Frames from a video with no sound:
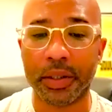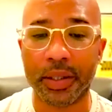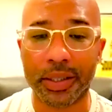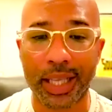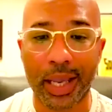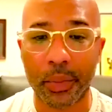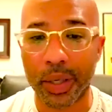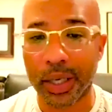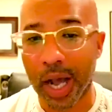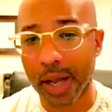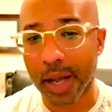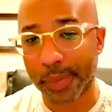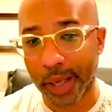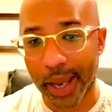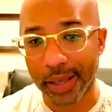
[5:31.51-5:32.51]
The same with
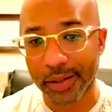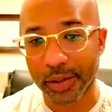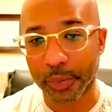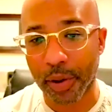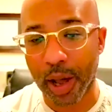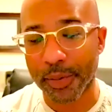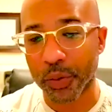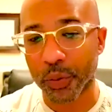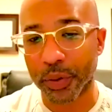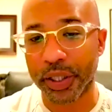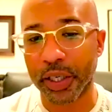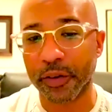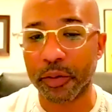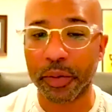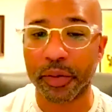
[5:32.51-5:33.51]
Comcast. The problems were
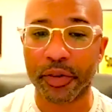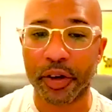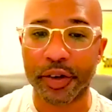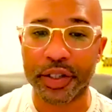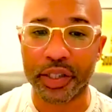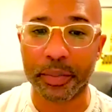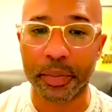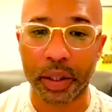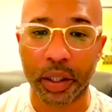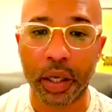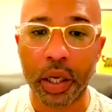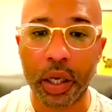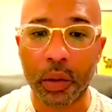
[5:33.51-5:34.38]
different, but very similar.